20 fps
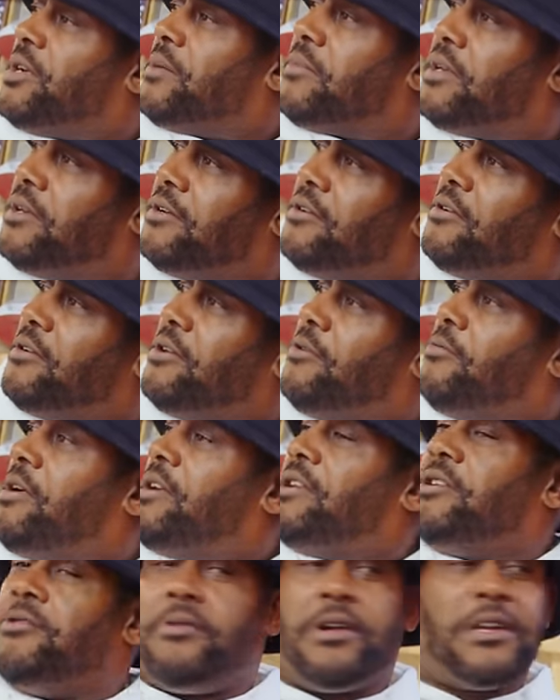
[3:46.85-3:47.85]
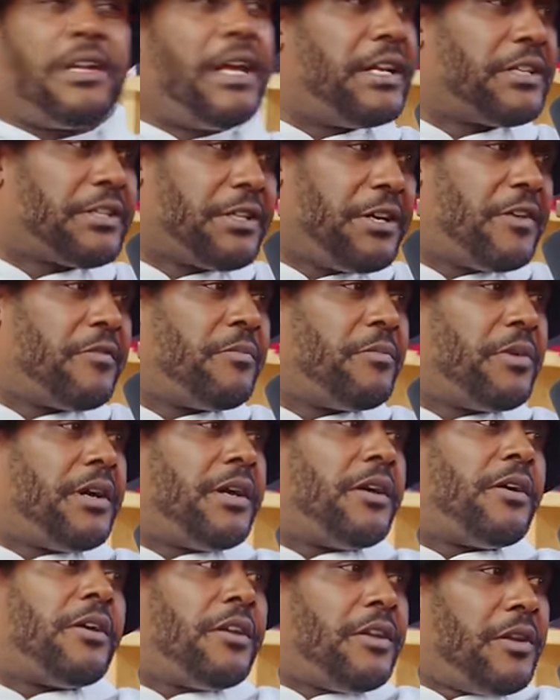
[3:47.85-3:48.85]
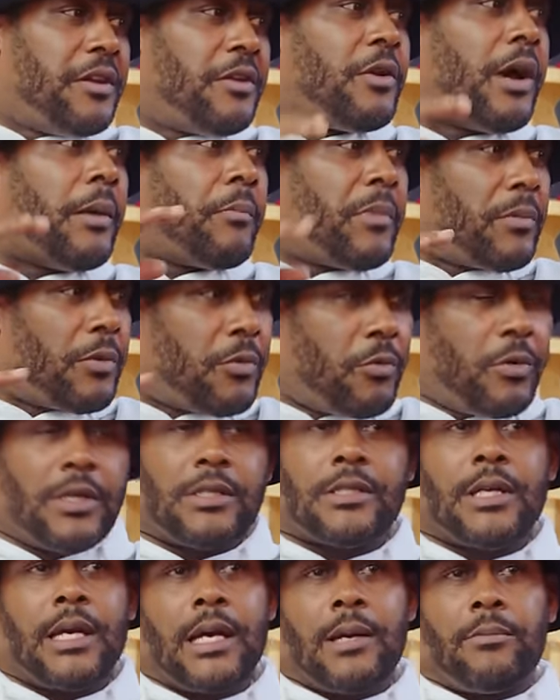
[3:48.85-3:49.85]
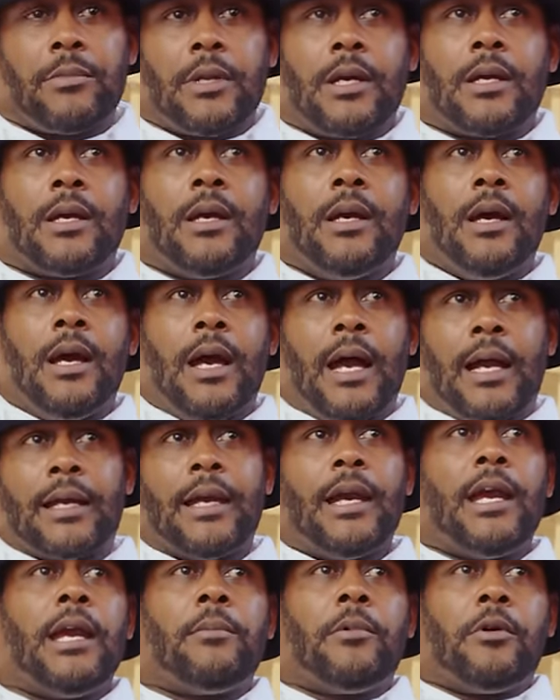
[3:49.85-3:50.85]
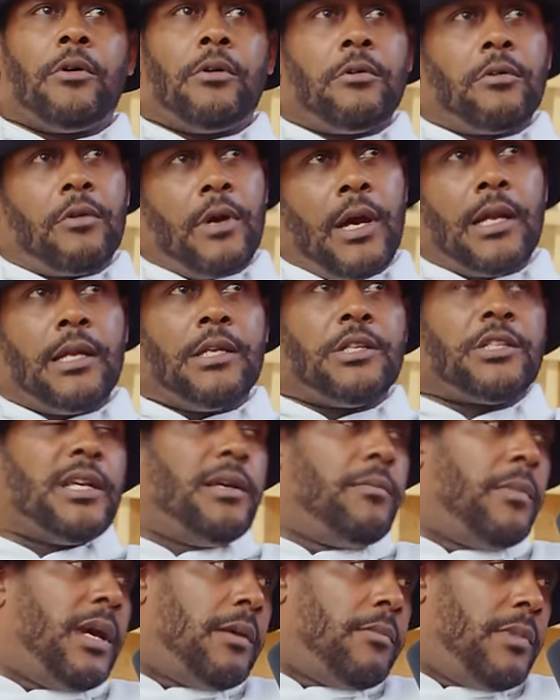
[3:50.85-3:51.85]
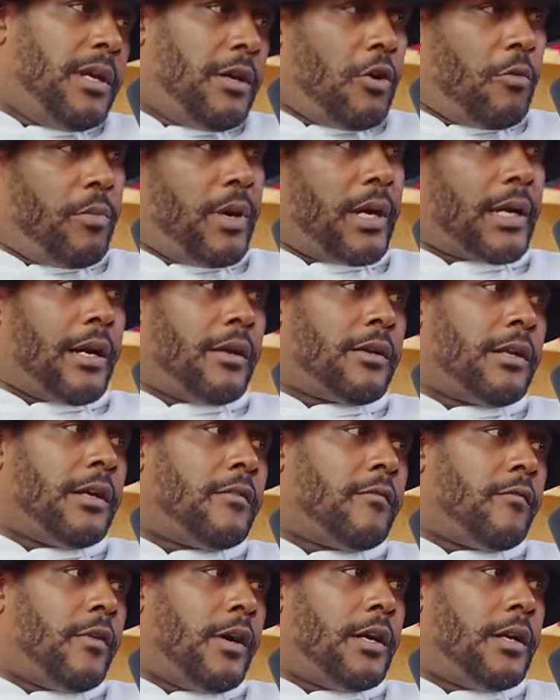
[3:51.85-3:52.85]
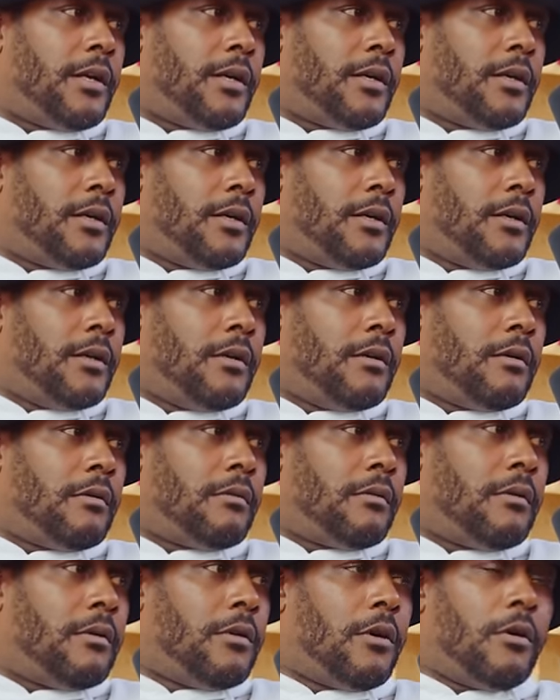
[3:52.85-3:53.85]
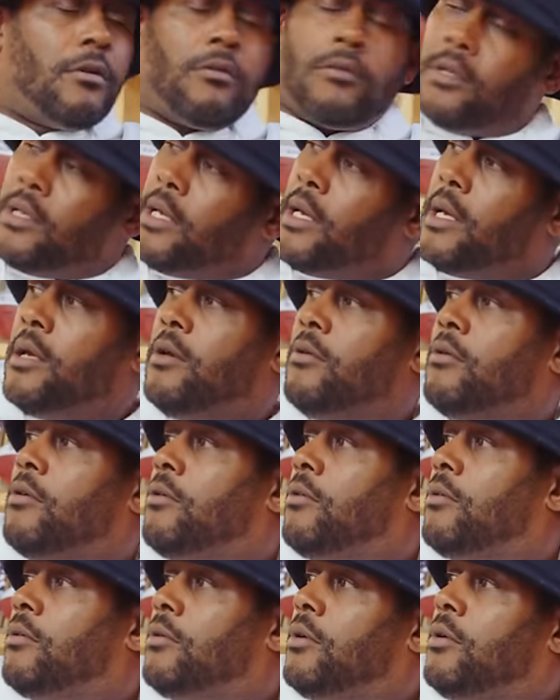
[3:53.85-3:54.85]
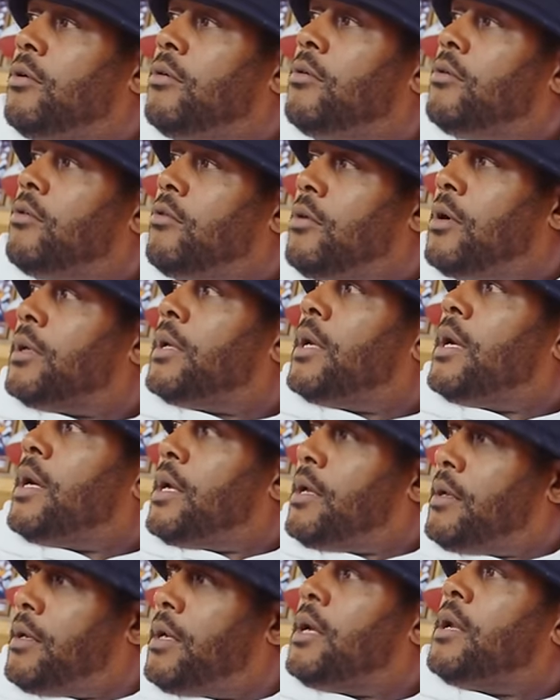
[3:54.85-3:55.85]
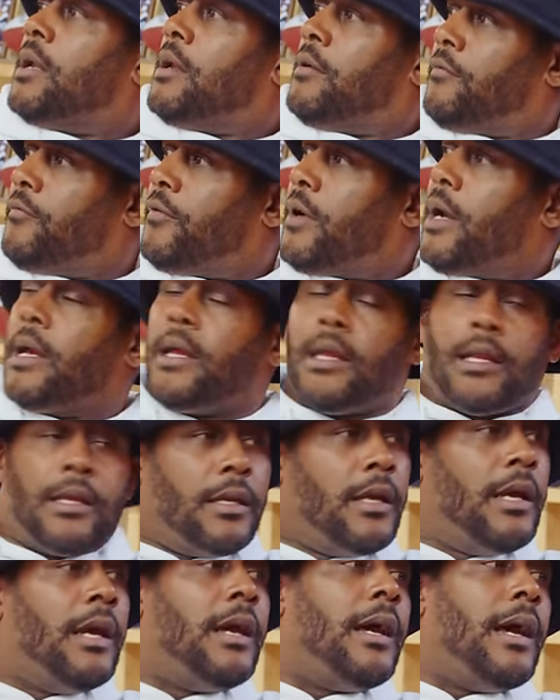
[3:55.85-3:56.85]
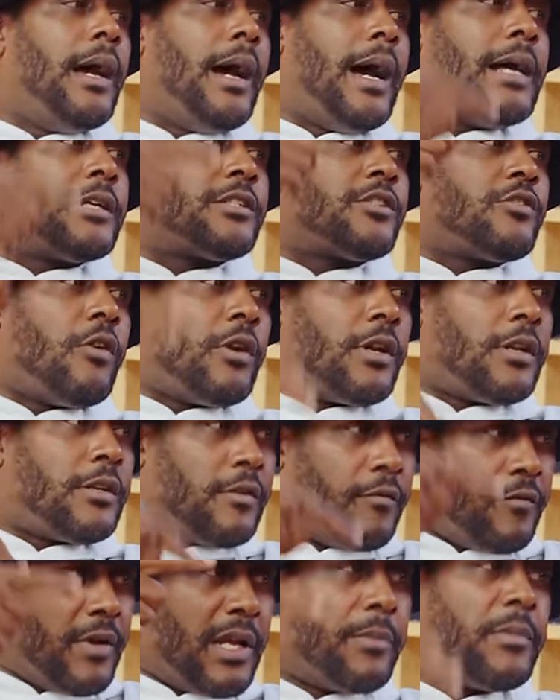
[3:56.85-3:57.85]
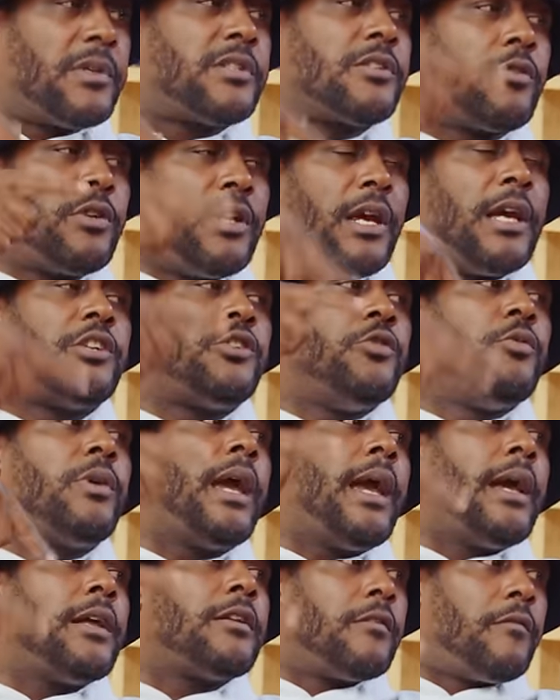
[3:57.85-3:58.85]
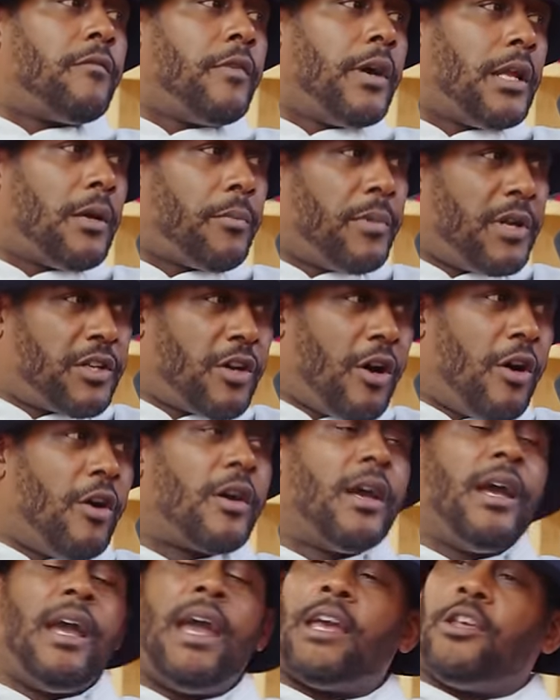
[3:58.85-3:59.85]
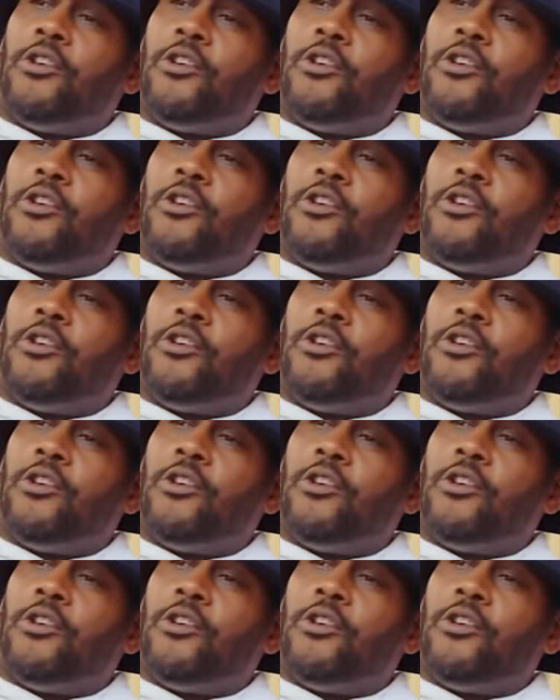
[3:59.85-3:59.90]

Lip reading: ass whipped. You know, you wasn't that tough. But, you know, I remember one time that I came home grinding, she made me go back out there and fight. You know, it's like, you gonna go out there and fight. And I started development. So, yes, you can develop a dog.